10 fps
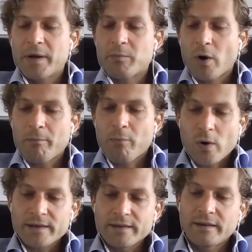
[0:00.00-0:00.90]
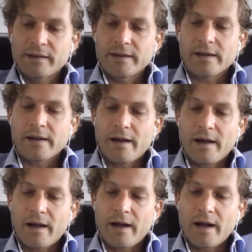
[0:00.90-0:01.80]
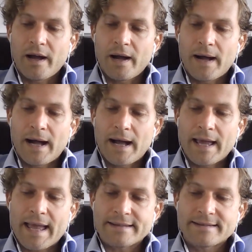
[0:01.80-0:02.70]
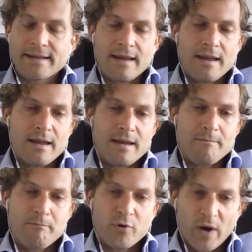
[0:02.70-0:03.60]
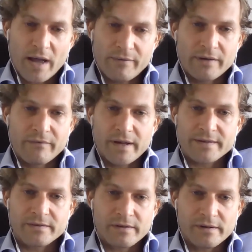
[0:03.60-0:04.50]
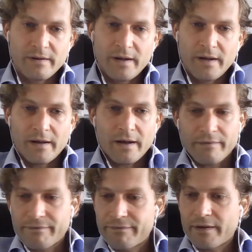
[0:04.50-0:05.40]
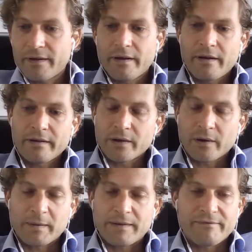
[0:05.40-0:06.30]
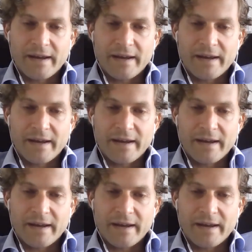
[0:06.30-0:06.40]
But more importantly, as a private investor, I've been a